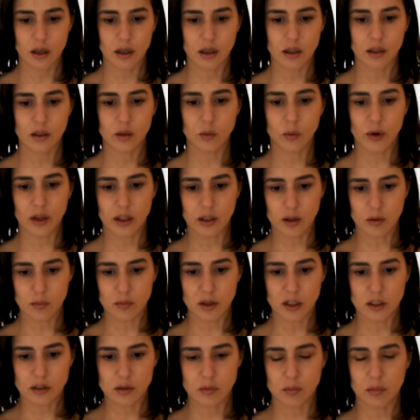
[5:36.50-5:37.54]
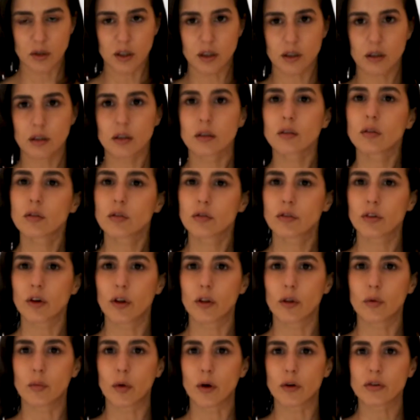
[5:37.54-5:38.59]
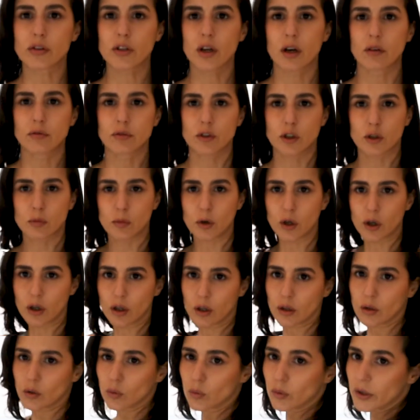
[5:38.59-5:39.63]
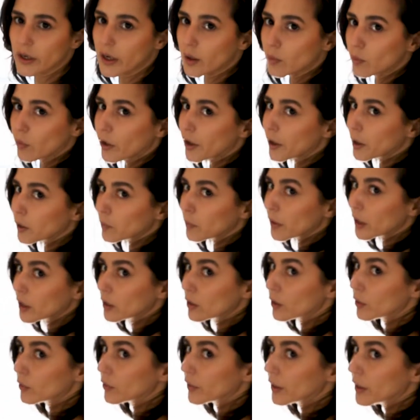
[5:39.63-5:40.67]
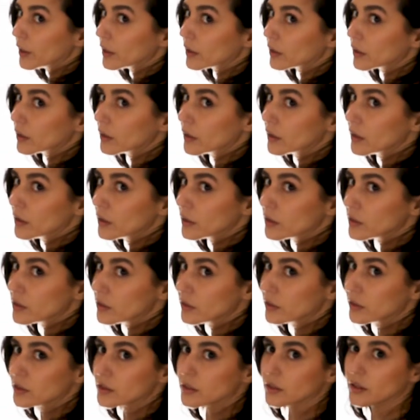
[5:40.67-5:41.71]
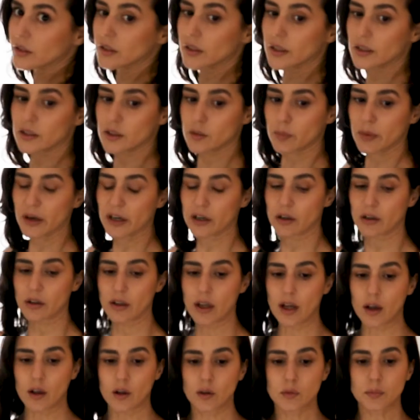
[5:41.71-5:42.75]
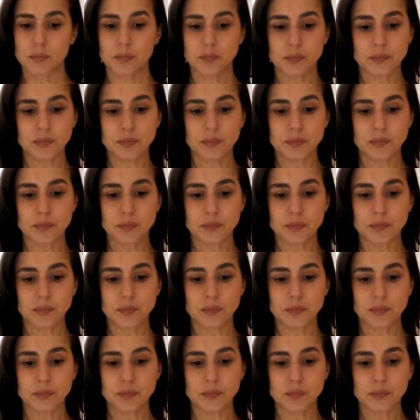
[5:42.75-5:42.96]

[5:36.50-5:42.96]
in a way that makes me feel the most comfortable when I'm wearing the clothing. So you can see that's parallel